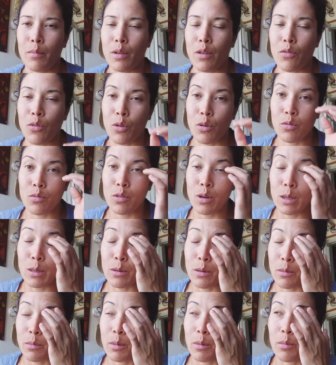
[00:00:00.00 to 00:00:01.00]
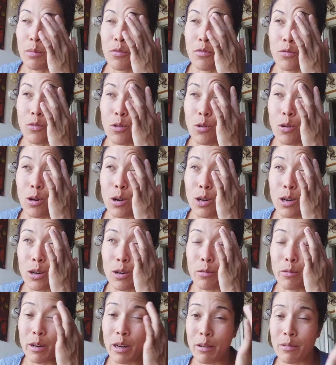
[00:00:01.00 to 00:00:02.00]
If you're following me before,
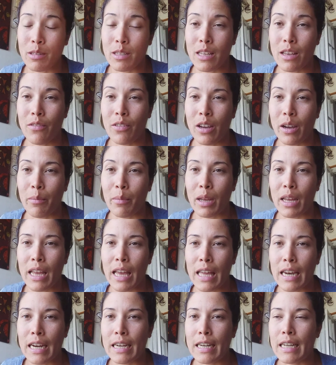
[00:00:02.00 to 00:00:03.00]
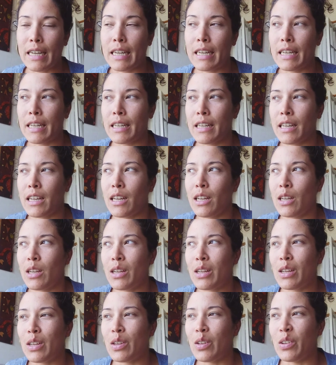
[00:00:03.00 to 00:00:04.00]
when I was saving up in Canada,
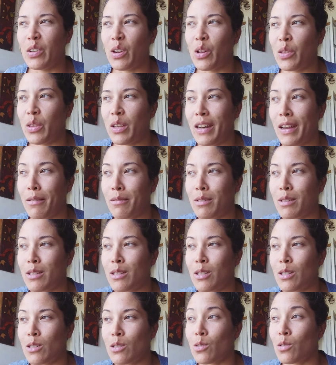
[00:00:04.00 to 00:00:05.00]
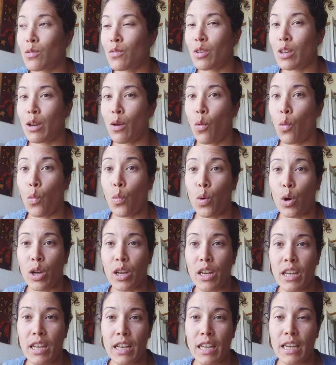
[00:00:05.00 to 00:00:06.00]
you'll know that I was just sort of like
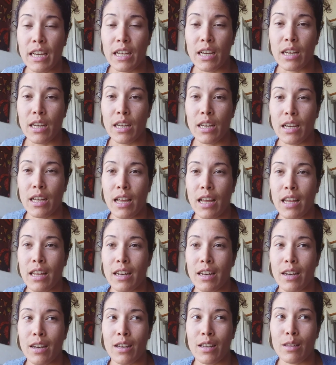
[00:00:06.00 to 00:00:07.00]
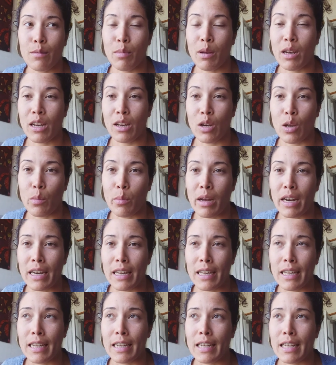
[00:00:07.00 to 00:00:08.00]
working and spending no
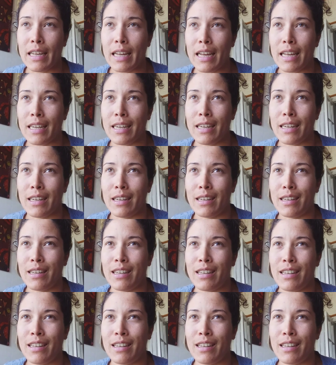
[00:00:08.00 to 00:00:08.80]
money, and